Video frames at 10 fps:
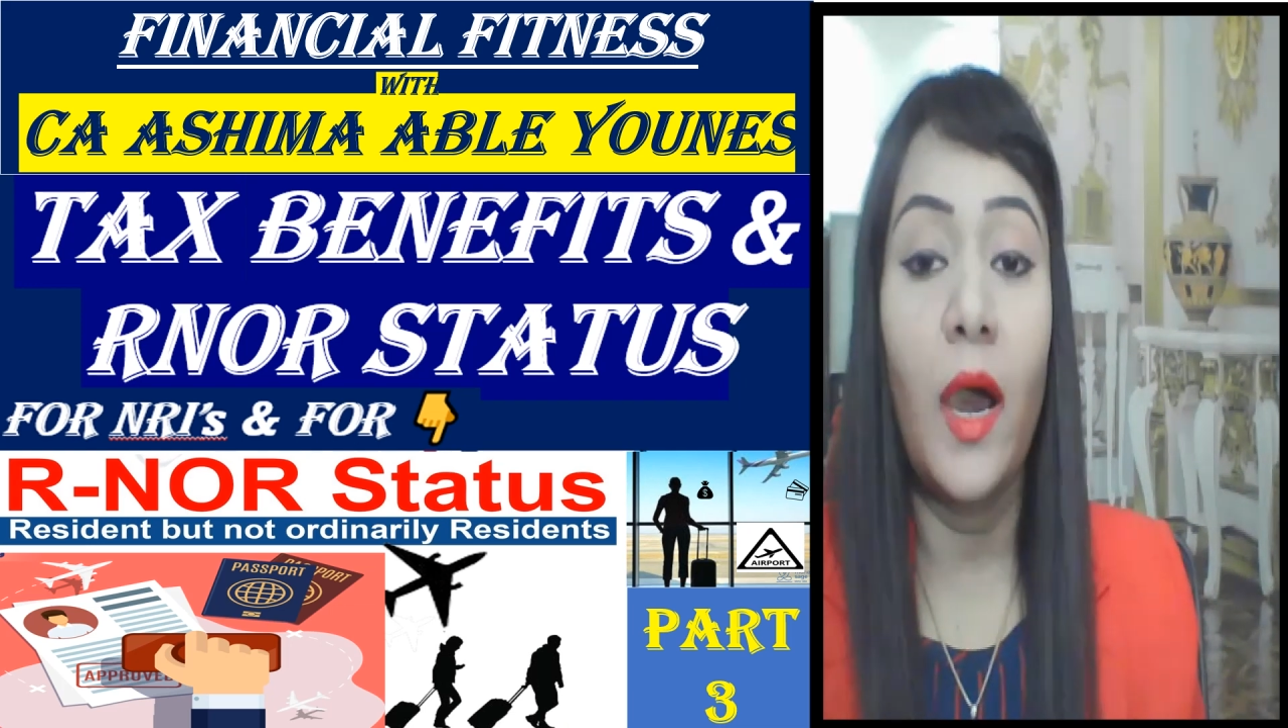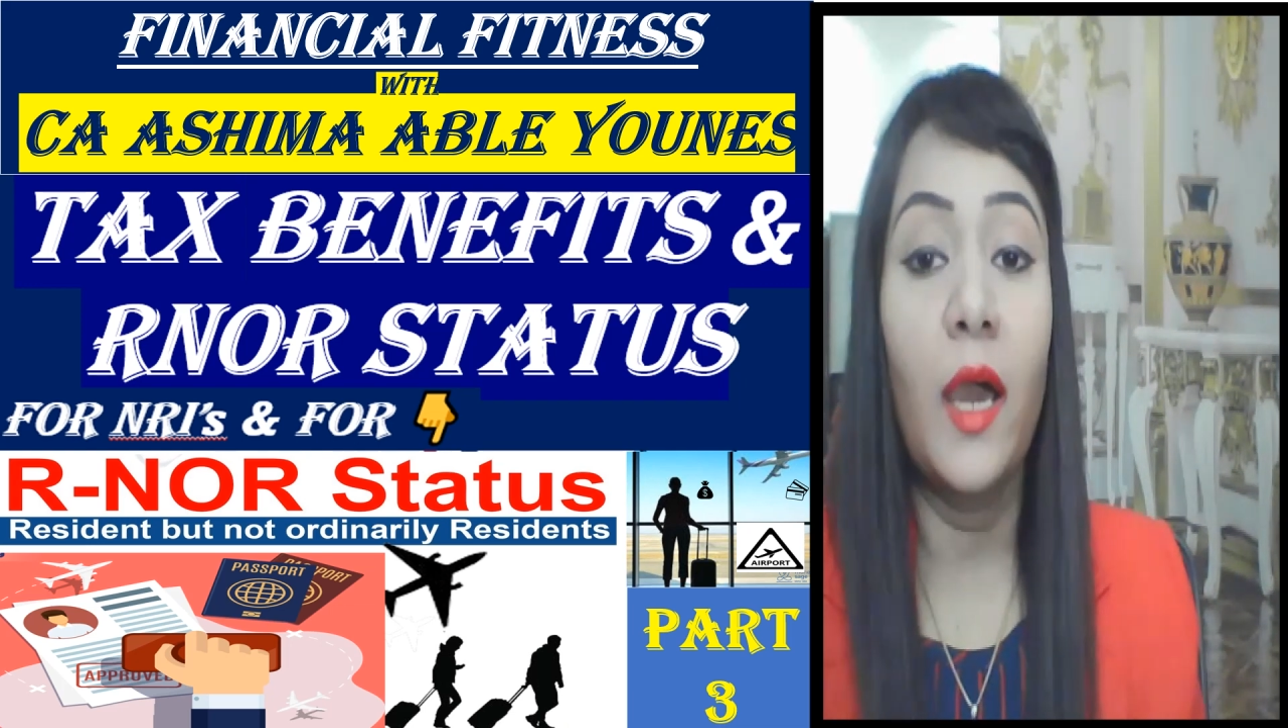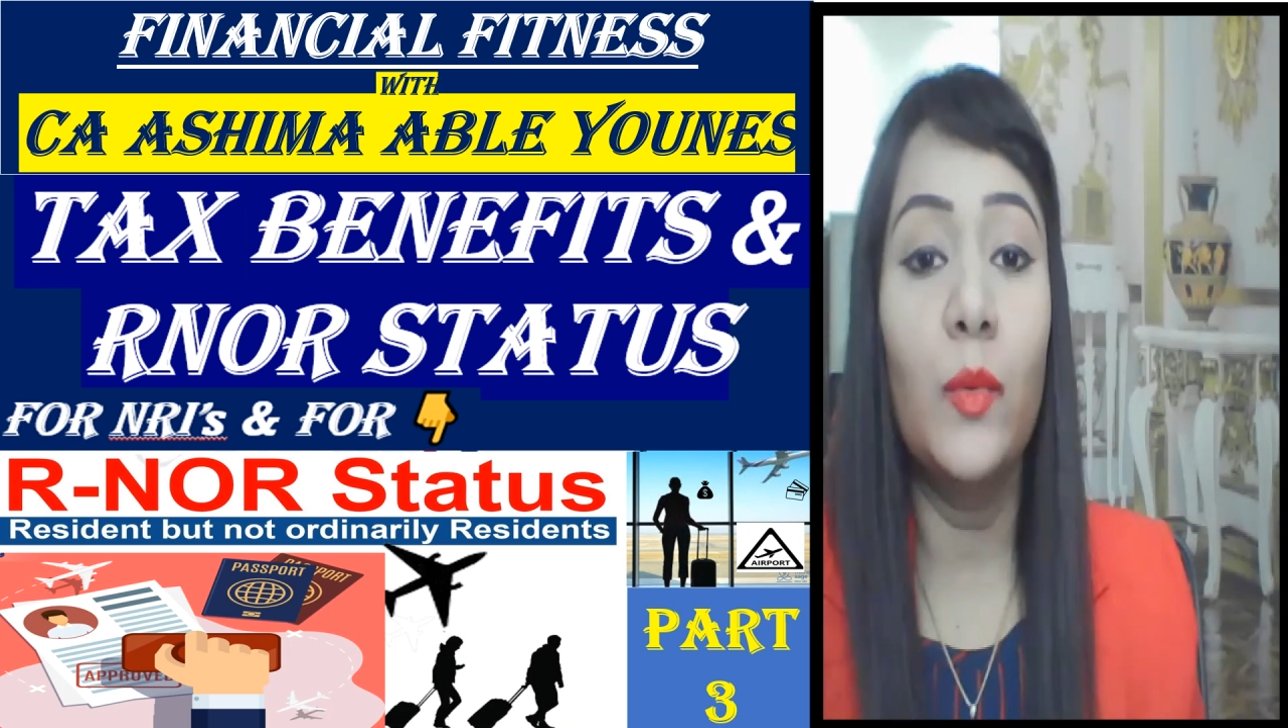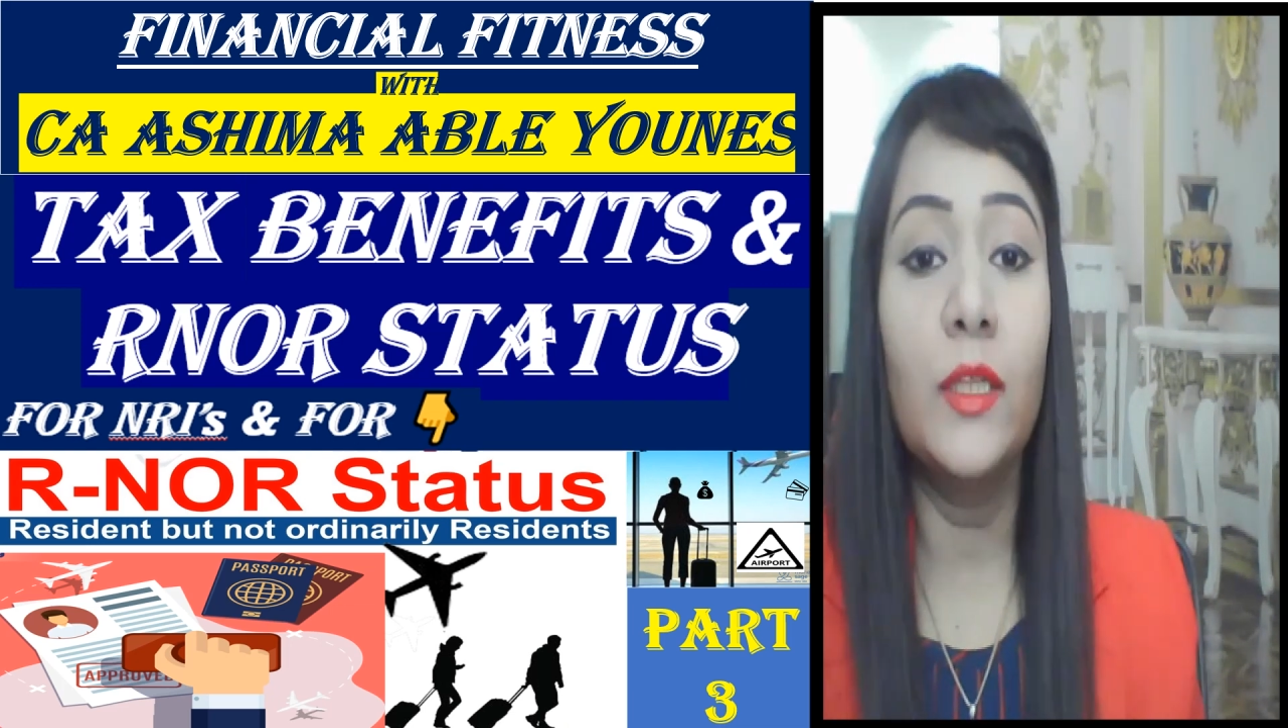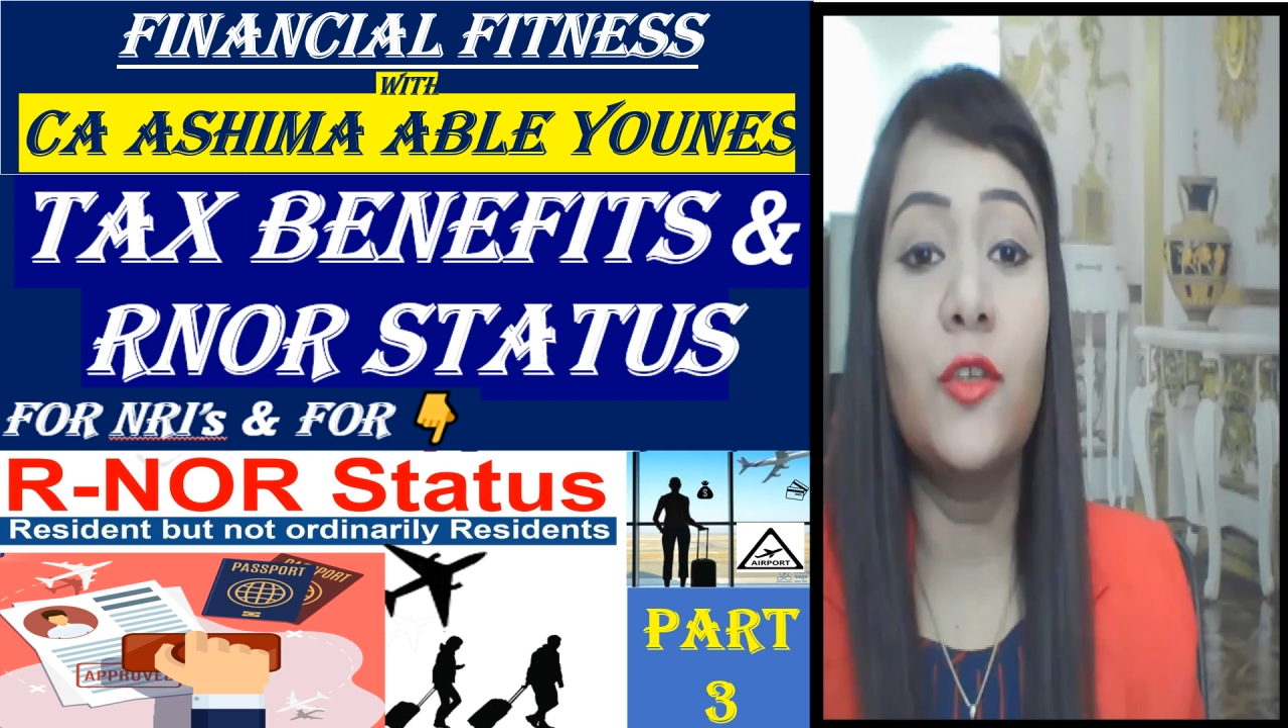
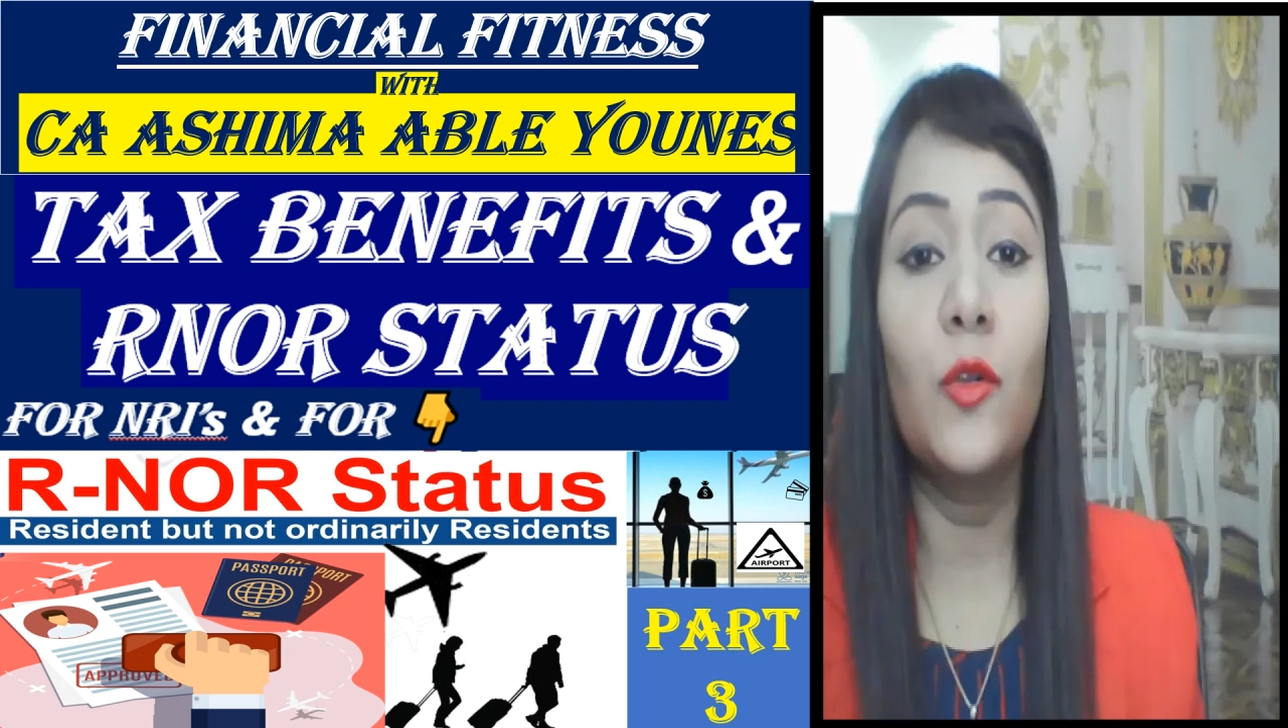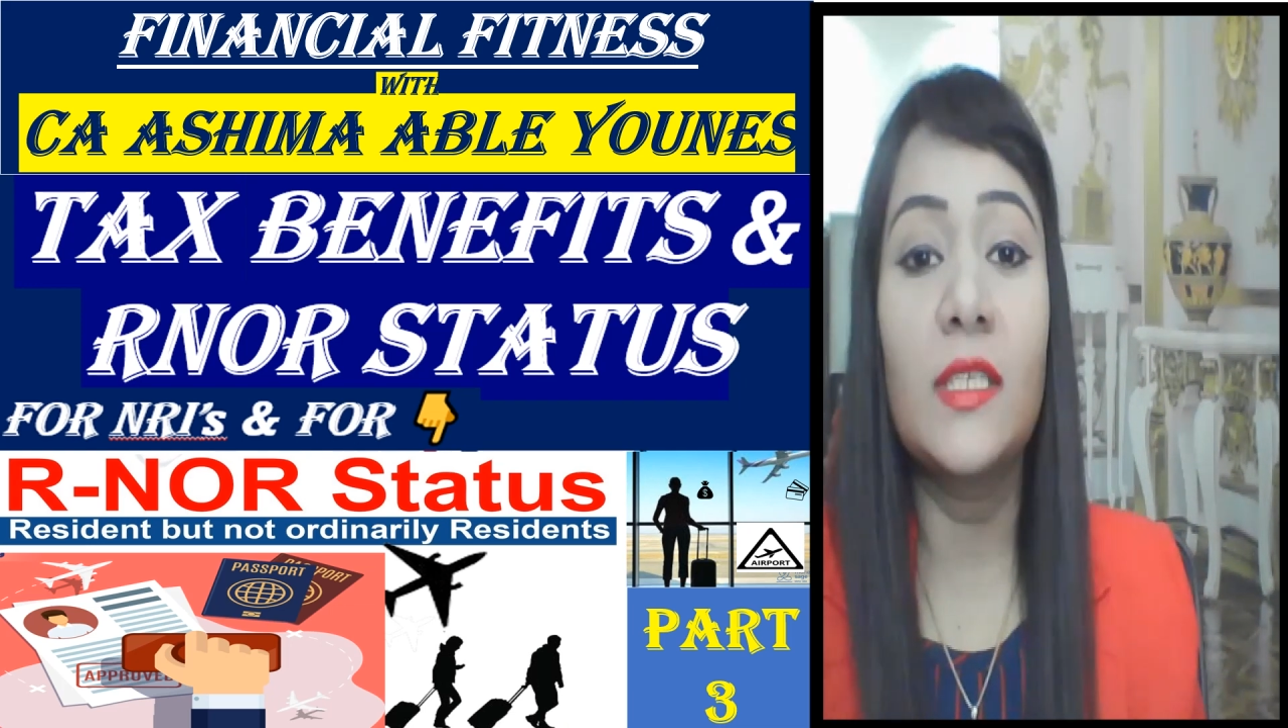I will throw